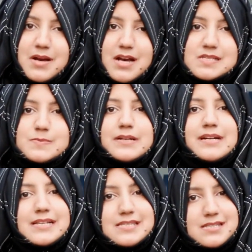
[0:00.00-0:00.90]
marks but
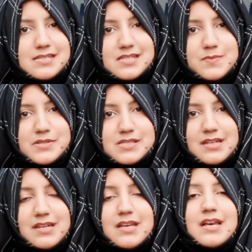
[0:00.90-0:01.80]
less than
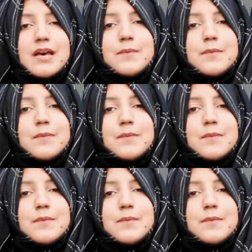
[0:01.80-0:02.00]
60%,